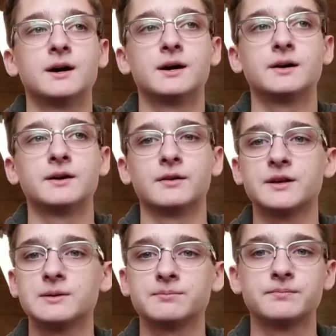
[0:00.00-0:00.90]
You
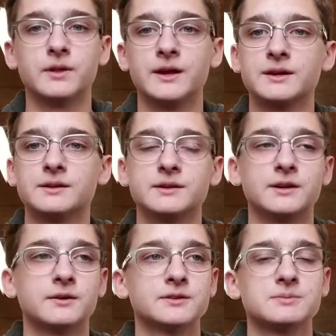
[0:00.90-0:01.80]
know, keep liking,
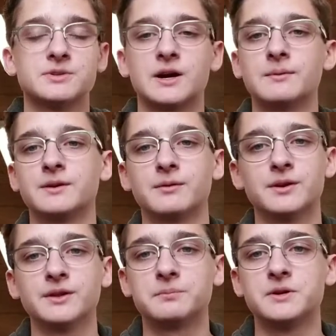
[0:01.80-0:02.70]
you know, and subscribing. I
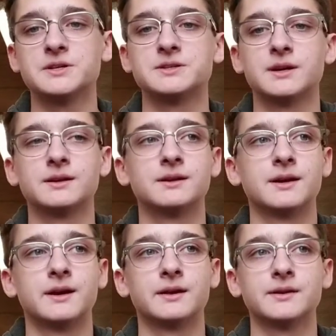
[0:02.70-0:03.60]
really appreciate
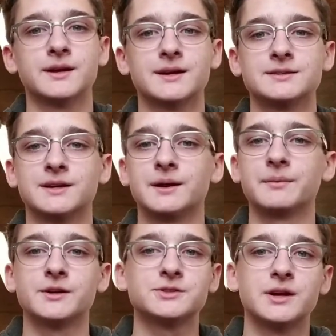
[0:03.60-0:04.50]
it. And like I said,
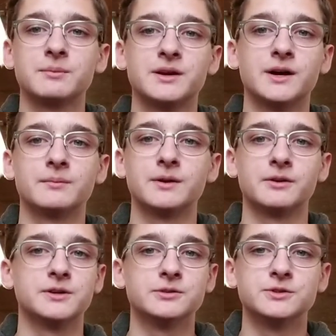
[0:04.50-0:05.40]
I'm not trying to become, you
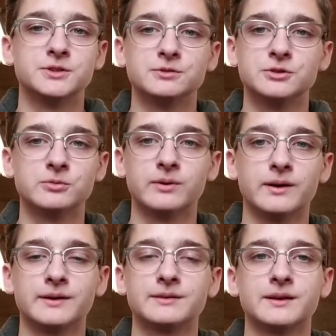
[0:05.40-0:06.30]
know, a huge YouTuber
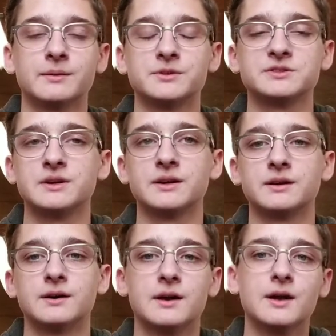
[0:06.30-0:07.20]
or anything. I'm just
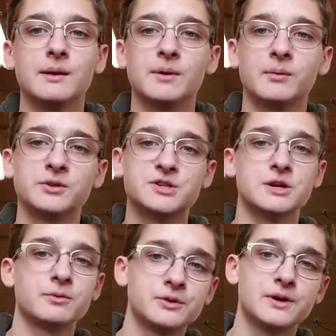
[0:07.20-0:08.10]
trying to be able to
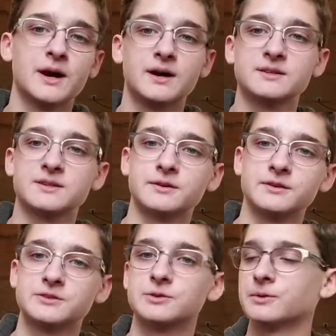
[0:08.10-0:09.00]
share with you guys, you know,
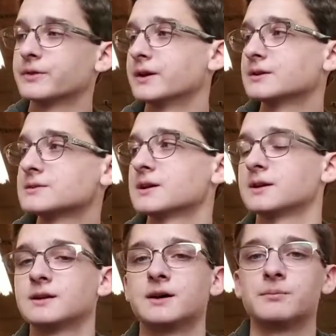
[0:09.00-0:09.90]
these cool things
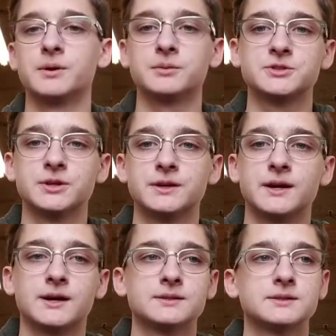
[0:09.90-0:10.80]
and be able to show
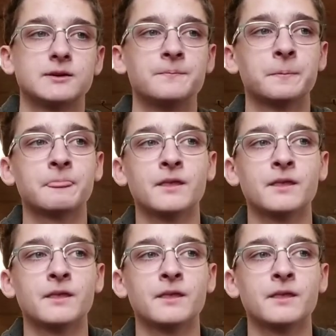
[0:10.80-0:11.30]
you guys. So,